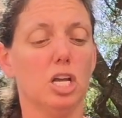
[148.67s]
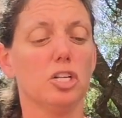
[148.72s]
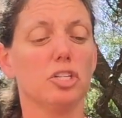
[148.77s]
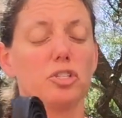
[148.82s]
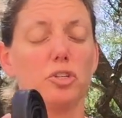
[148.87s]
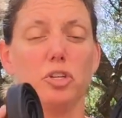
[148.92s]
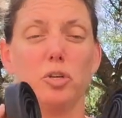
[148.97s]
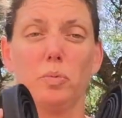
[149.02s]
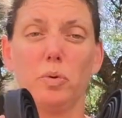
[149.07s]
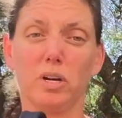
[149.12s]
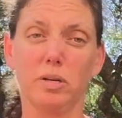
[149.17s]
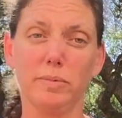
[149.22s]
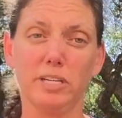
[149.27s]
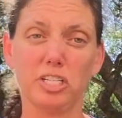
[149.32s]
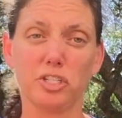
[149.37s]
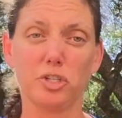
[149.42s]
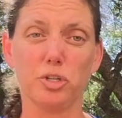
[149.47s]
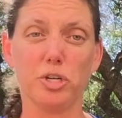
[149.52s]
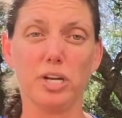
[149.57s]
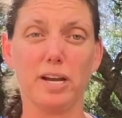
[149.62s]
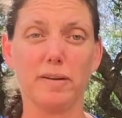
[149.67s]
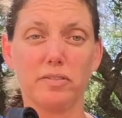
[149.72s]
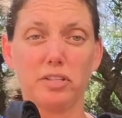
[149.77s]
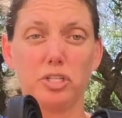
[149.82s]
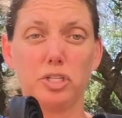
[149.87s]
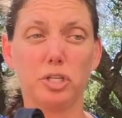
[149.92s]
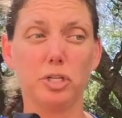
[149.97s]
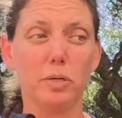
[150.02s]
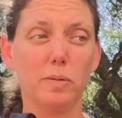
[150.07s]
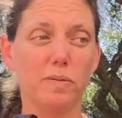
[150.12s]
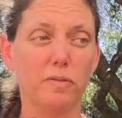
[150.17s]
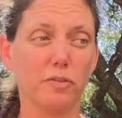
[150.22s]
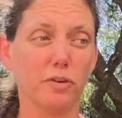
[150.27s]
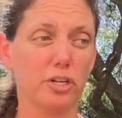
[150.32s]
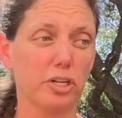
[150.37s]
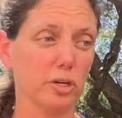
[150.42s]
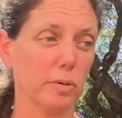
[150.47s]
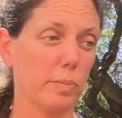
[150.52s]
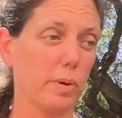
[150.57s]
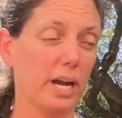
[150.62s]
So you want to make sure you have the tube for
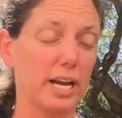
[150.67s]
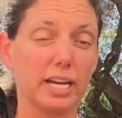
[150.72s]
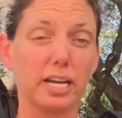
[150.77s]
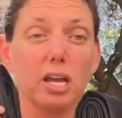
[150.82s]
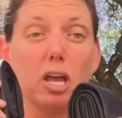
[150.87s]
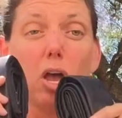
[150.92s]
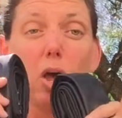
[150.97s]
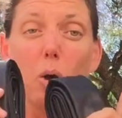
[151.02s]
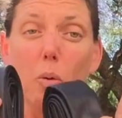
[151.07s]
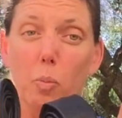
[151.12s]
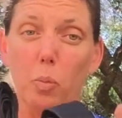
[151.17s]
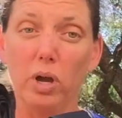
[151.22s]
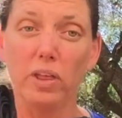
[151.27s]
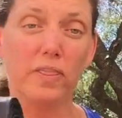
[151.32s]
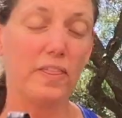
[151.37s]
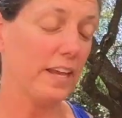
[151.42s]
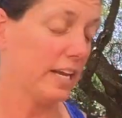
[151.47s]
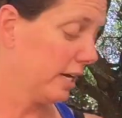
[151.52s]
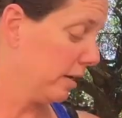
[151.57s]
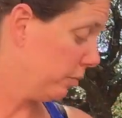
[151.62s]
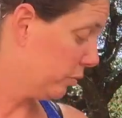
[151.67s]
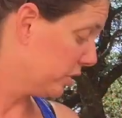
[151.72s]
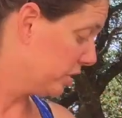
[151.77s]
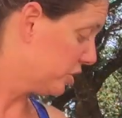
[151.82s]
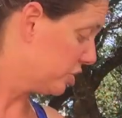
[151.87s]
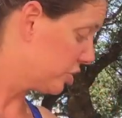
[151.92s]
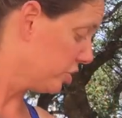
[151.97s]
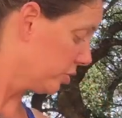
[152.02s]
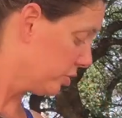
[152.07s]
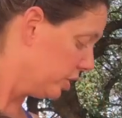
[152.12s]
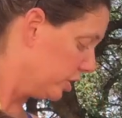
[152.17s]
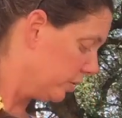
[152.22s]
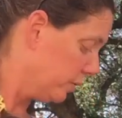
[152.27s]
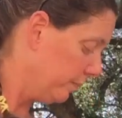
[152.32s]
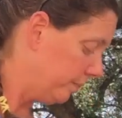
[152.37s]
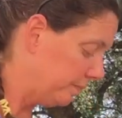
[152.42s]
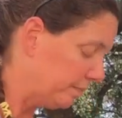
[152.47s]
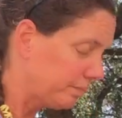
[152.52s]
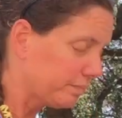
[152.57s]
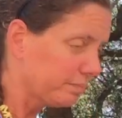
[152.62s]
your bike. One thing I want to show you,